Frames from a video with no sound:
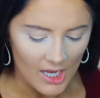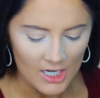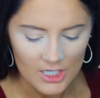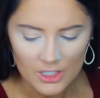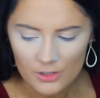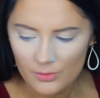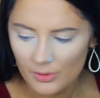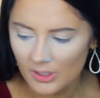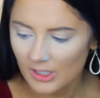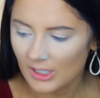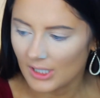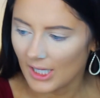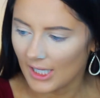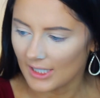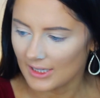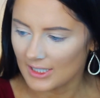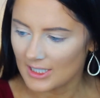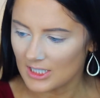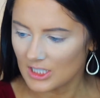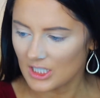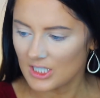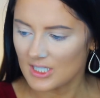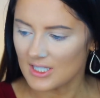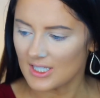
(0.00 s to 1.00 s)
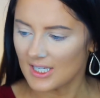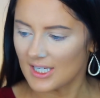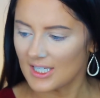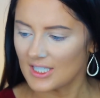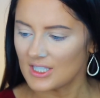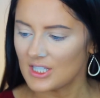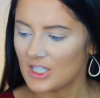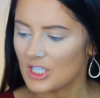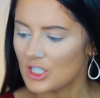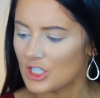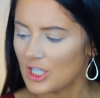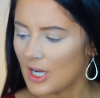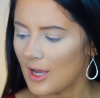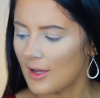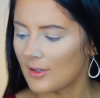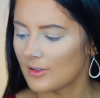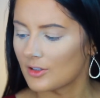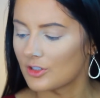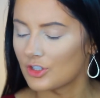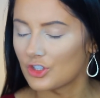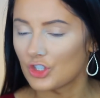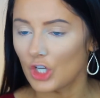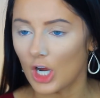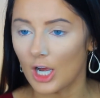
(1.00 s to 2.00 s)
I just really like this because it gets the
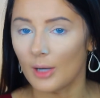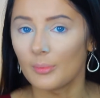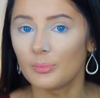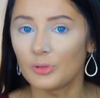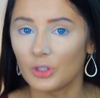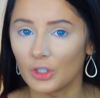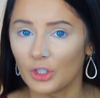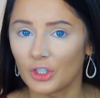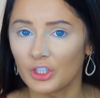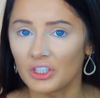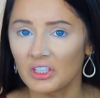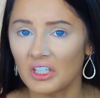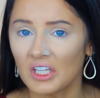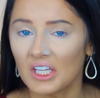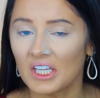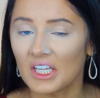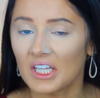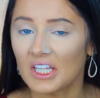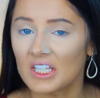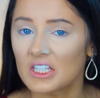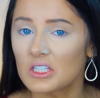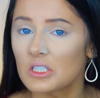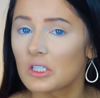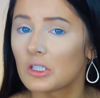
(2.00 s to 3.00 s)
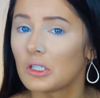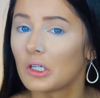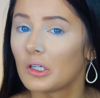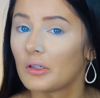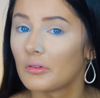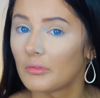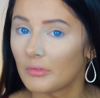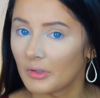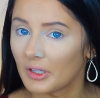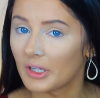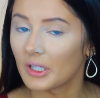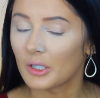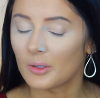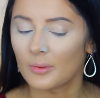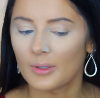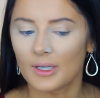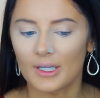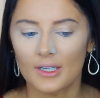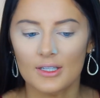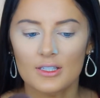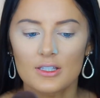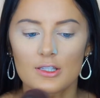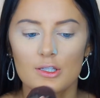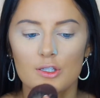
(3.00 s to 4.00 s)
job done, and it gets it done really
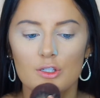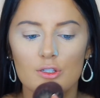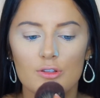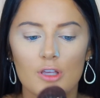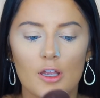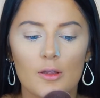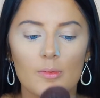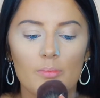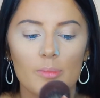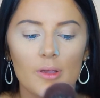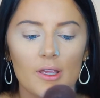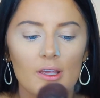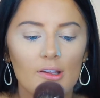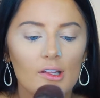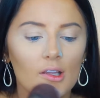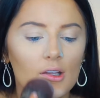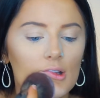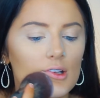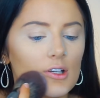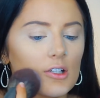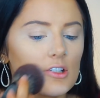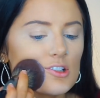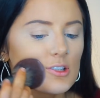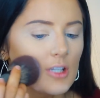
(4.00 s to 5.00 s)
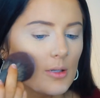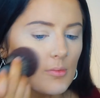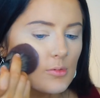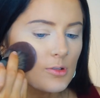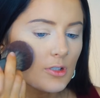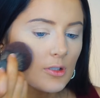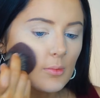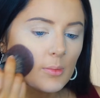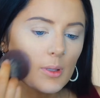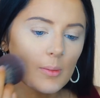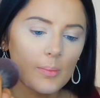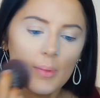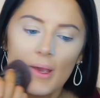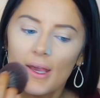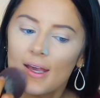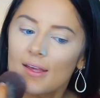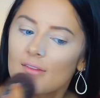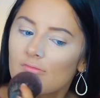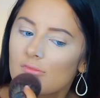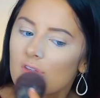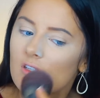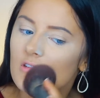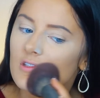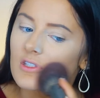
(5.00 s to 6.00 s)
quick because it's so big. So I'm just going to be
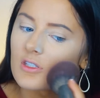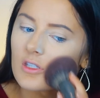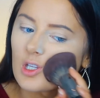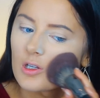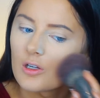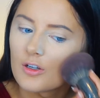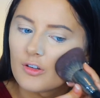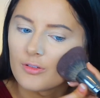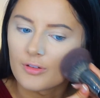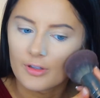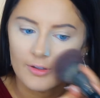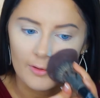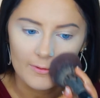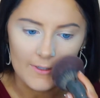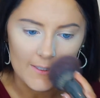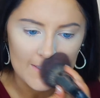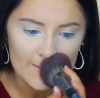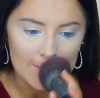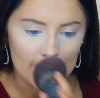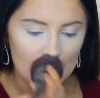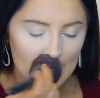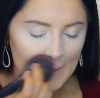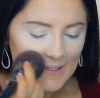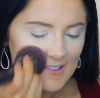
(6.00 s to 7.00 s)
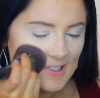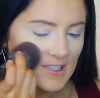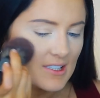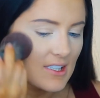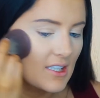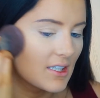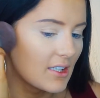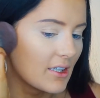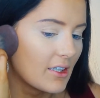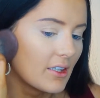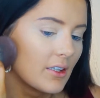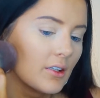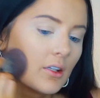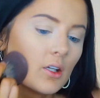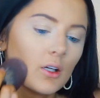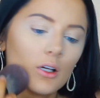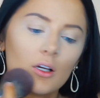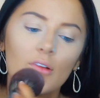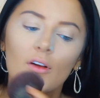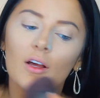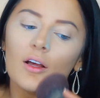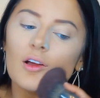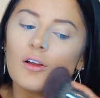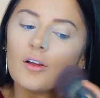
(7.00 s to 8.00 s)
patting this over the rest of my skin.
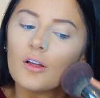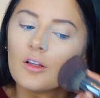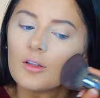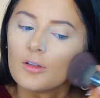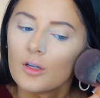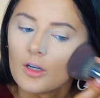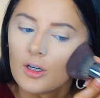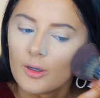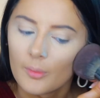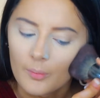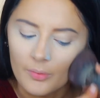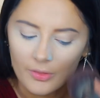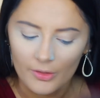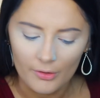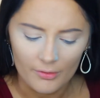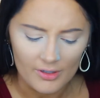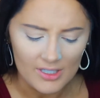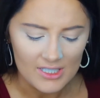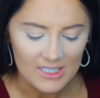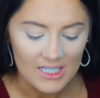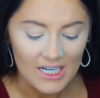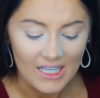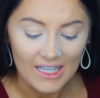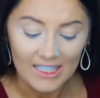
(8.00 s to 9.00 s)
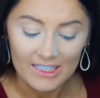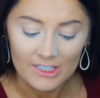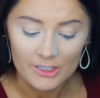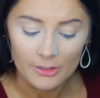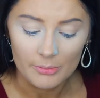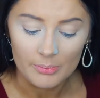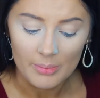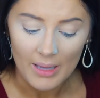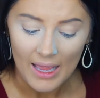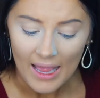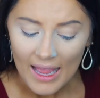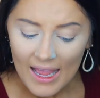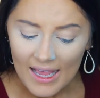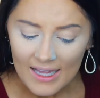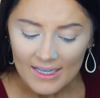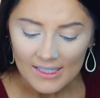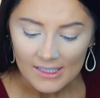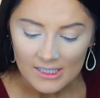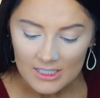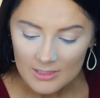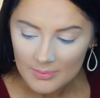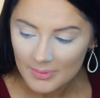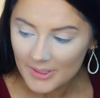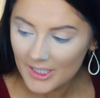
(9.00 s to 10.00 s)
The reason I like to pat
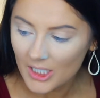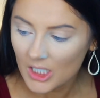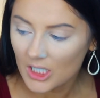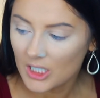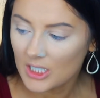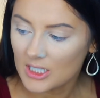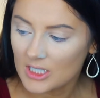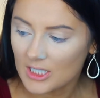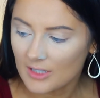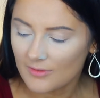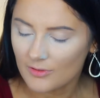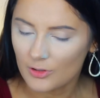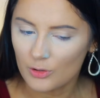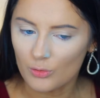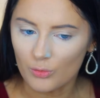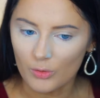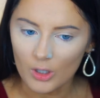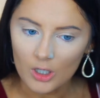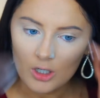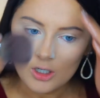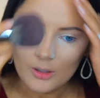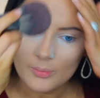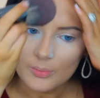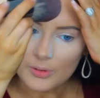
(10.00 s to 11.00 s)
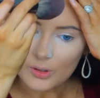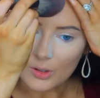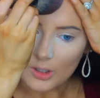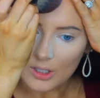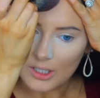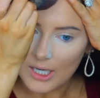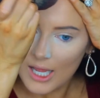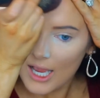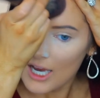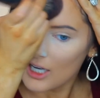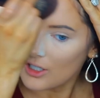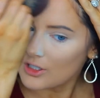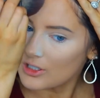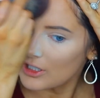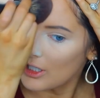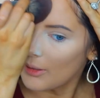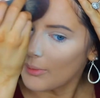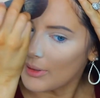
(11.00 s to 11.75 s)
is because if you rub, you can actually